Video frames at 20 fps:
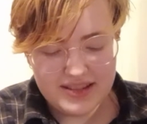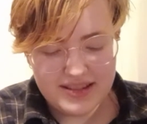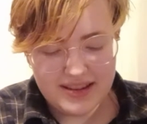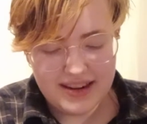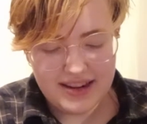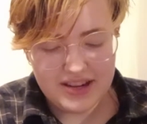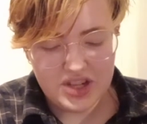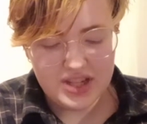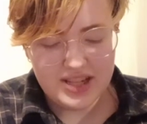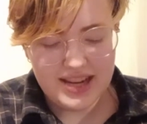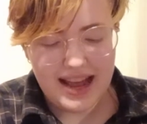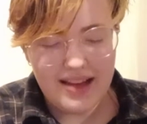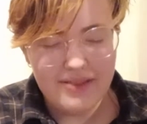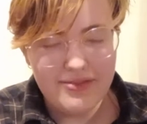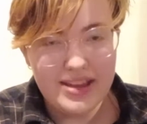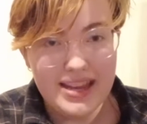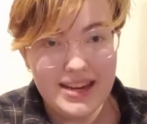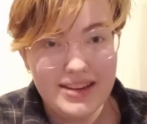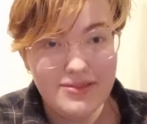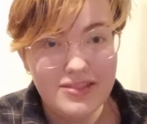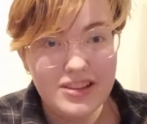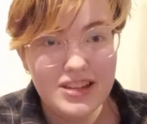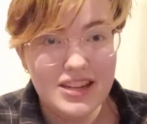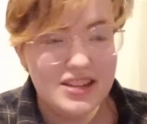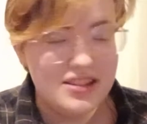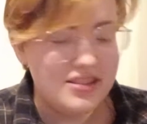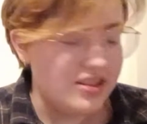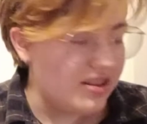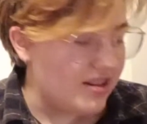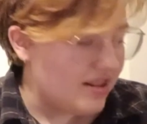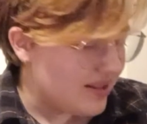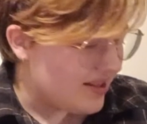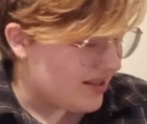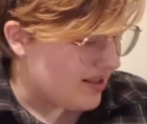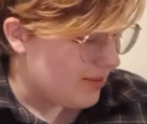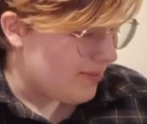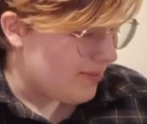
that I just have infinite dogs to